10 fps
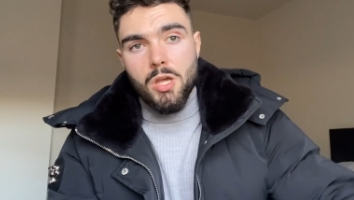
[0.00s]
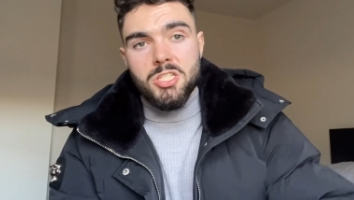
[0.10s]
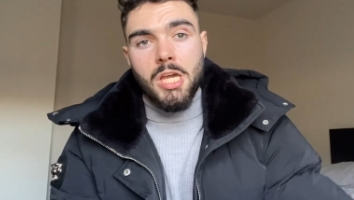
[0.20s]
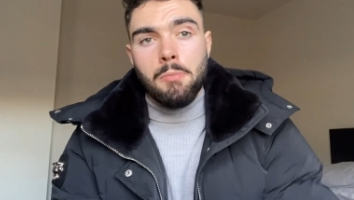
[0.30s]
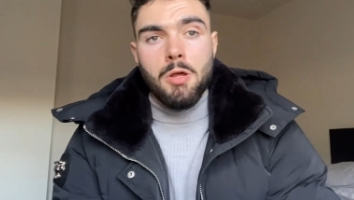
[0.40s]

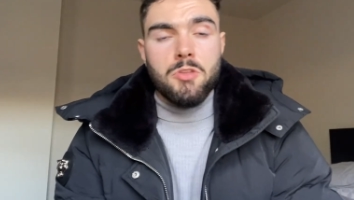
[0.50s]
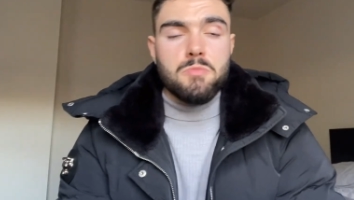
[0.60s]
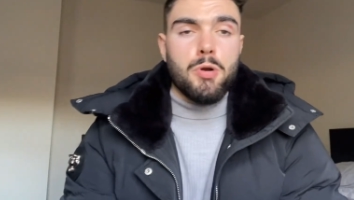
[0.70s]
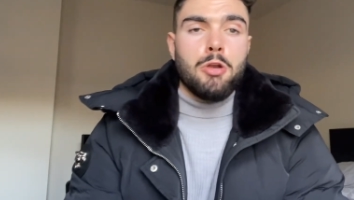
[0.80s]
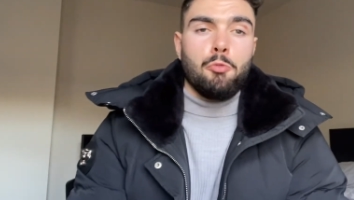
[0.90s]
segment of this
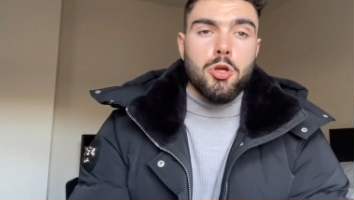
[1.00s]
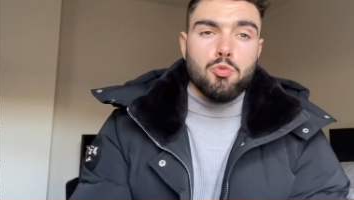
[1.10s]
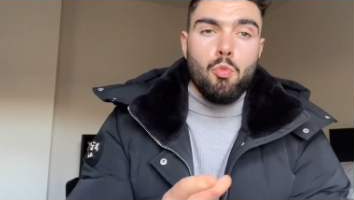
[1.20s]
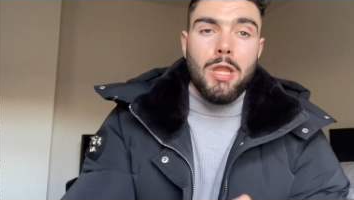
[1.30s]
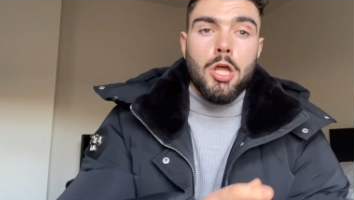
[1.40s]
brand where it's
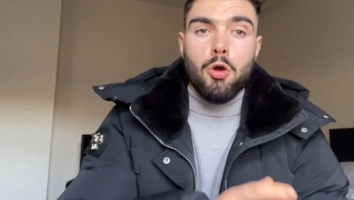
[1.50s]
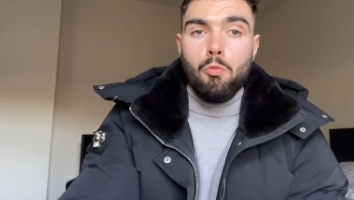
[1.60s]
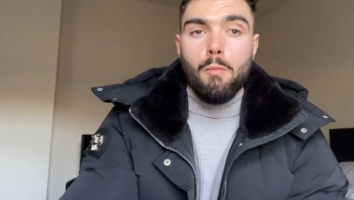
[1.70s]
Wellr